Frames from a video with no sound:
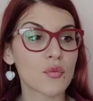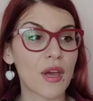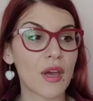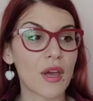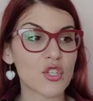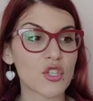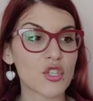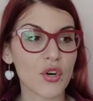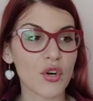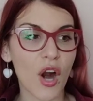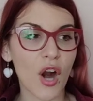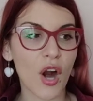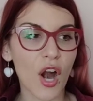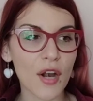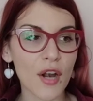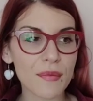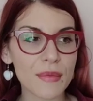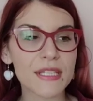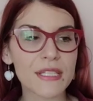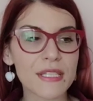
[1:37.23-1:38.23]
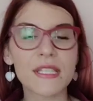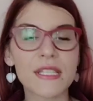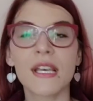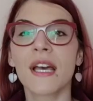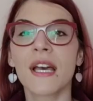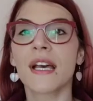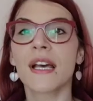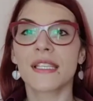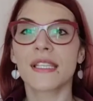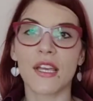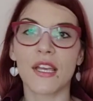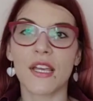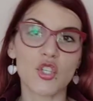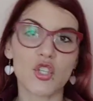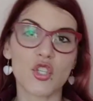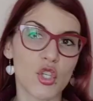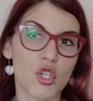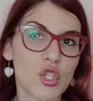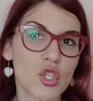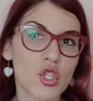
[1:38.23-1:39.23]
measure garments
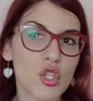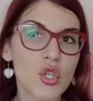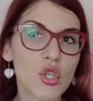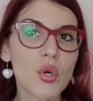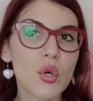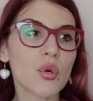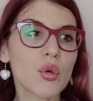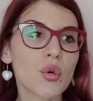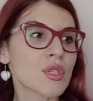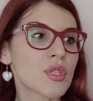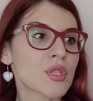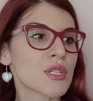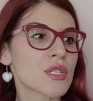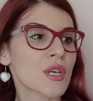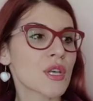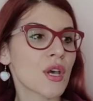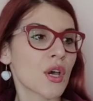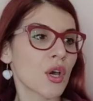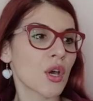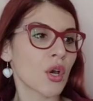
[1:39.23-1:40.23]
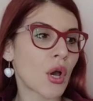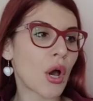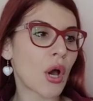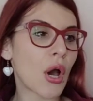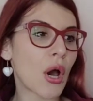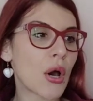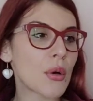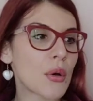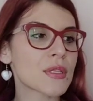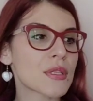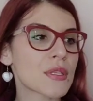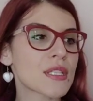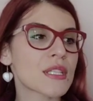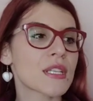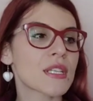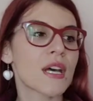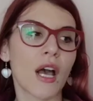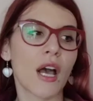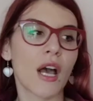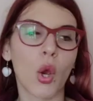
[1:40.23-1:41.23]
such as suits,
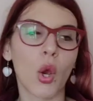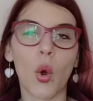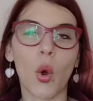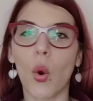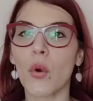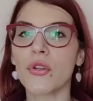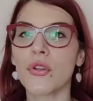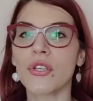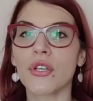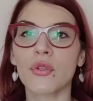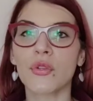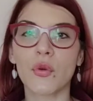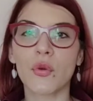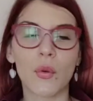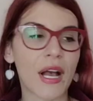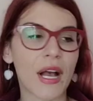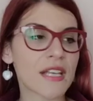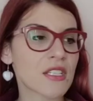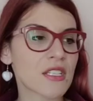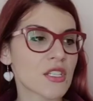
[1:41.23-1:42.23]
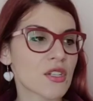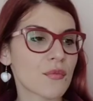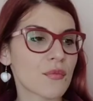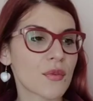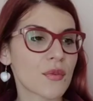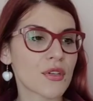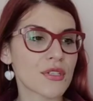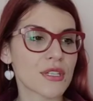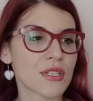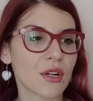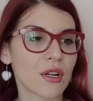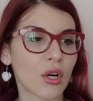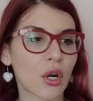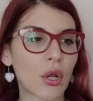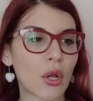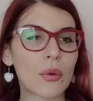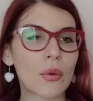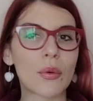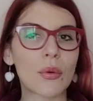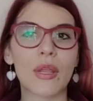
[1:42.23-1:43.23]
coats, according to customers and
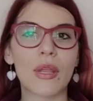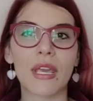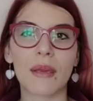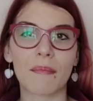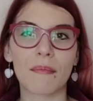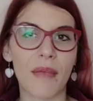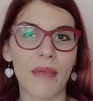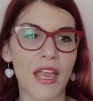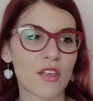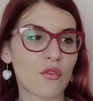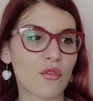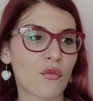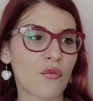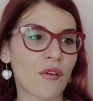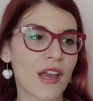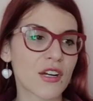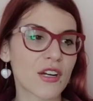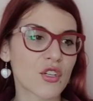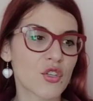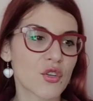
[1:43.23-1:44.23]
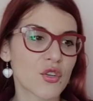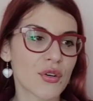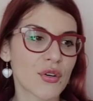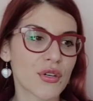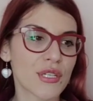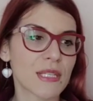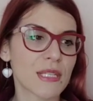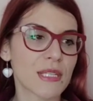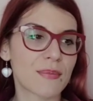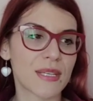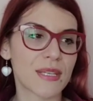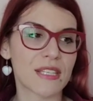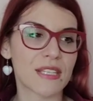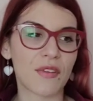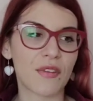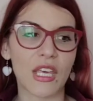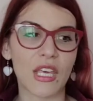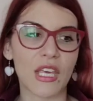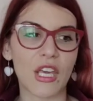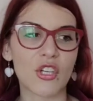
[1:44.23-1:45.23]
clothing manufacturers'
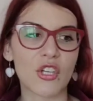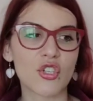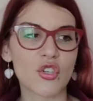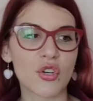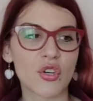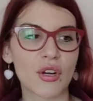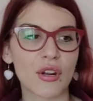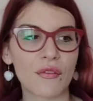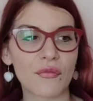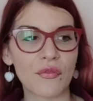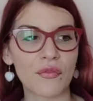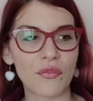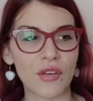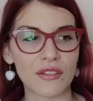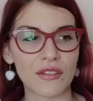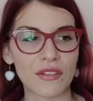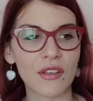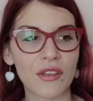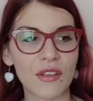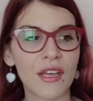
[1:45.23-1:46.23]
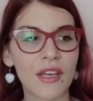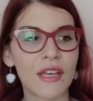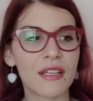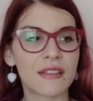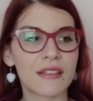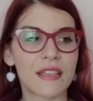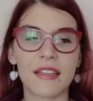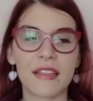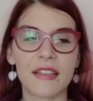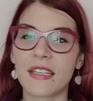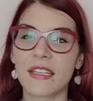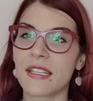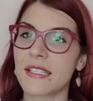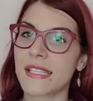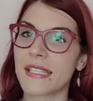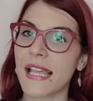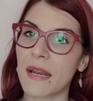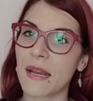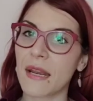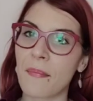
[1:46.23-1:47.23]
specification and fit. They
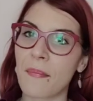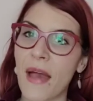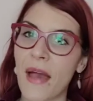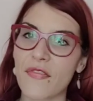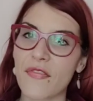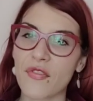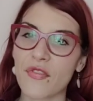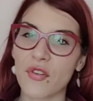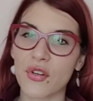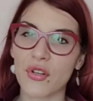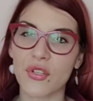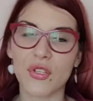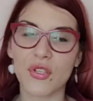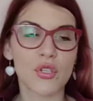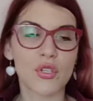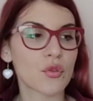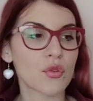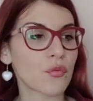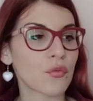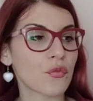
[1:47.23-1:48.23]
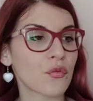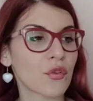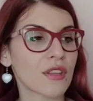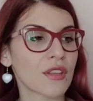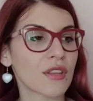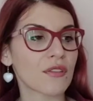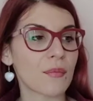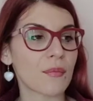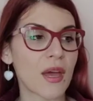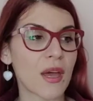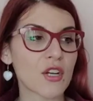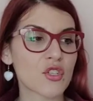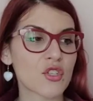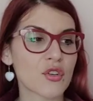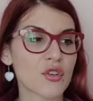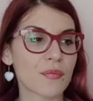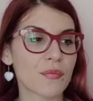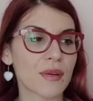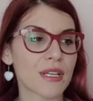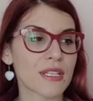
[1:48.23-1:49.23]
design patterns to fit
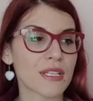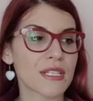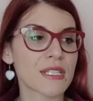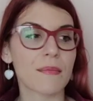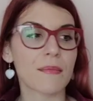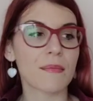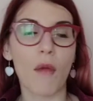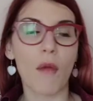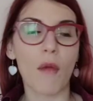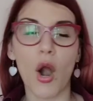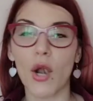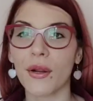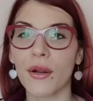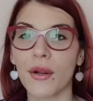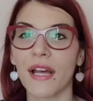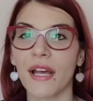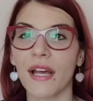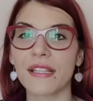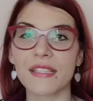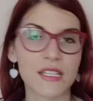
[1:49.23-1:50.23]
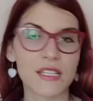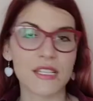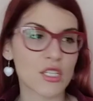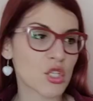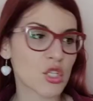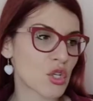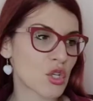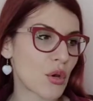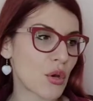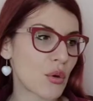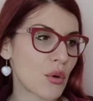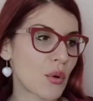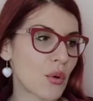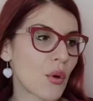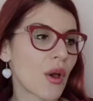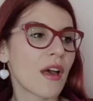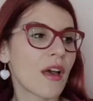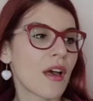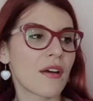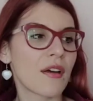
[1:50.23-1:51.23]
measurements, mark, cut and sew
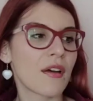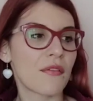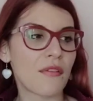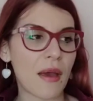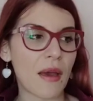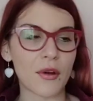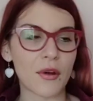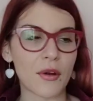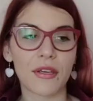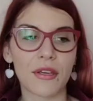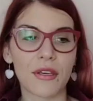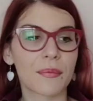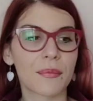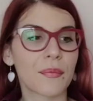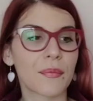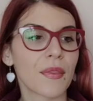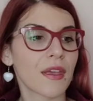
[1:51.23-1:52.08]
fabric.